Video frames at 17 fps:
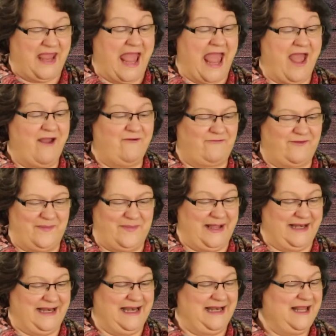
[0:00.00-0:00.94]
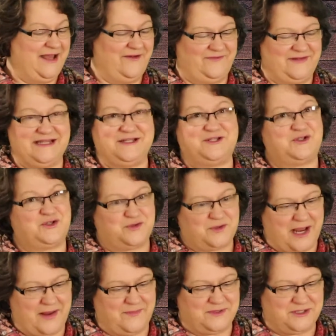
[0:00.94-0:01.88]
Everybody loved his
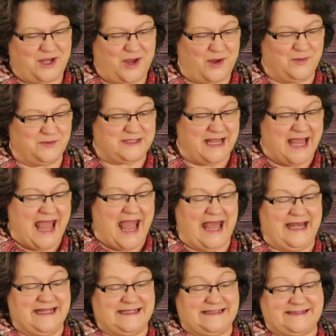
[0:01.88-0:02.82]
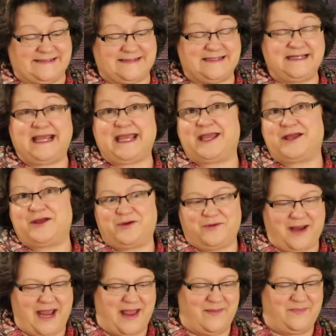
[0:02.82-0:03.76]
striped coat and his slick
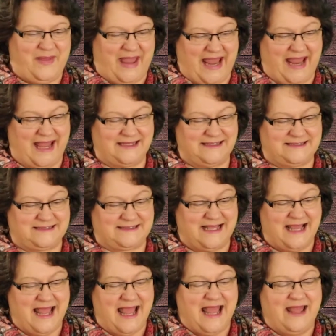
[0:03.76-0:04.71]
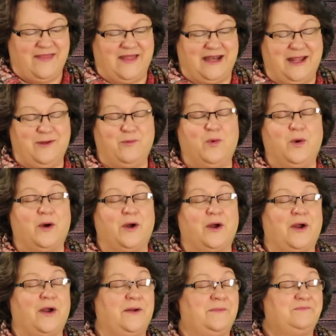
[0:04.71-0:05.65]
gray pants that he
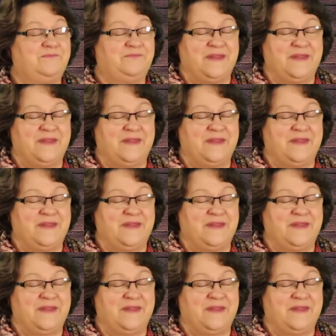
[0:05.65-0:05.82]
wore.